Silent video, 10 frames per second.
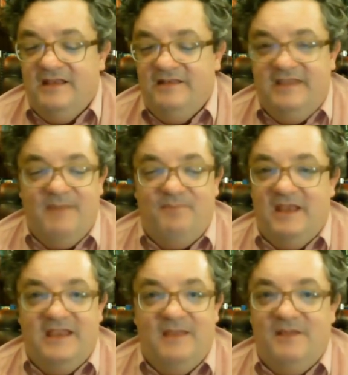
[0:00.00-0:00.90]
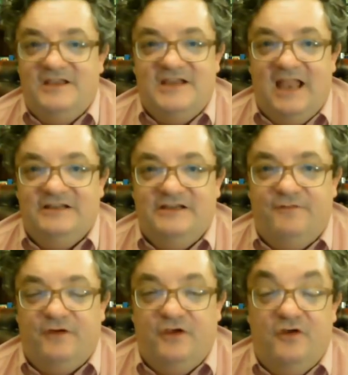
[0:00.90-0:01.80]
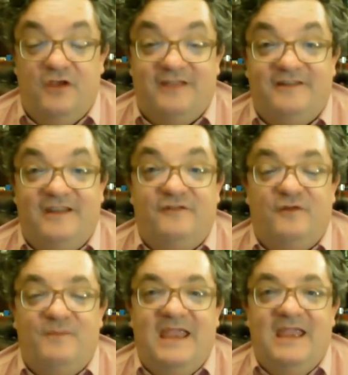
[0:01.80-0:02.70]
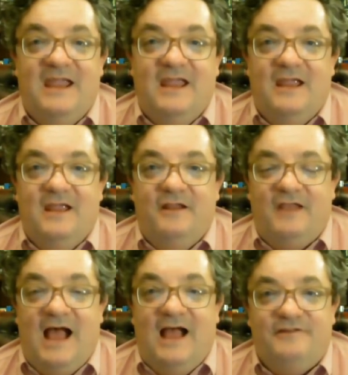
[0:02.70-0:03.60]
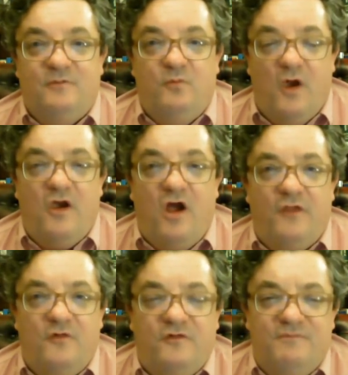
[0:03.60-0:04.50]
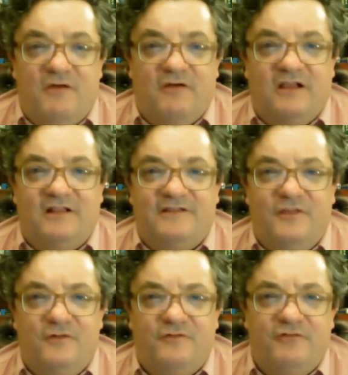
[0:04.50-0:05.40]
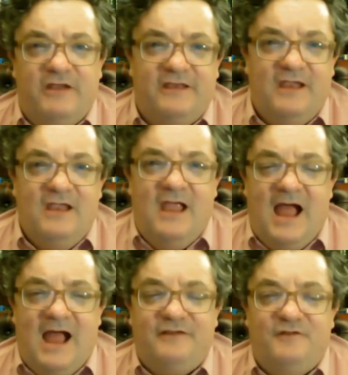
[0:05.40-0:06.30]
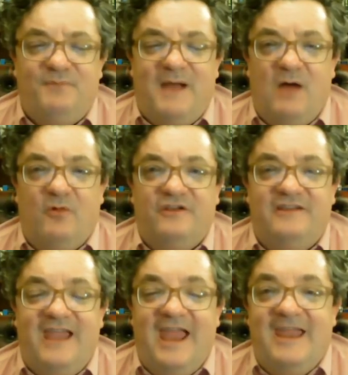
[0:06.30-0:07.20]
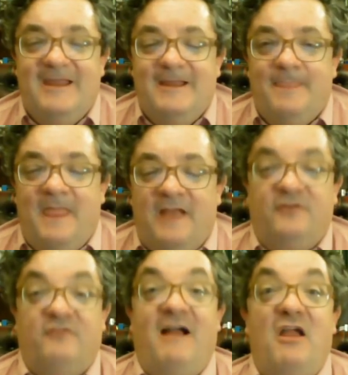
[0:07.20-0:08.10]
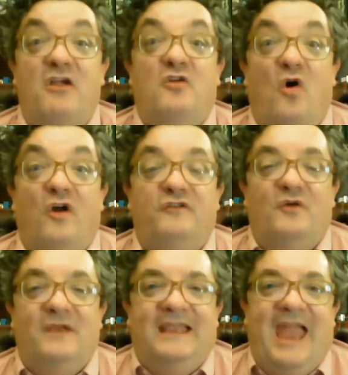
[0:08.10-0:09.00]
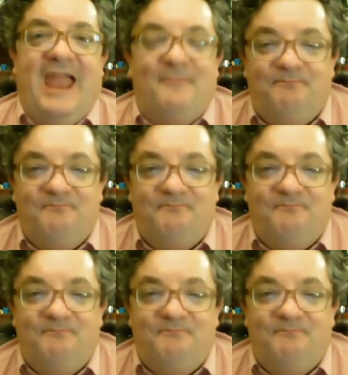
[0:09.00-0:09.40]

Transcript: deeply, deeply challenging for you, as it is for me, to ask, where are those miracles and those great acts of power today? And to cry out, God, do it again.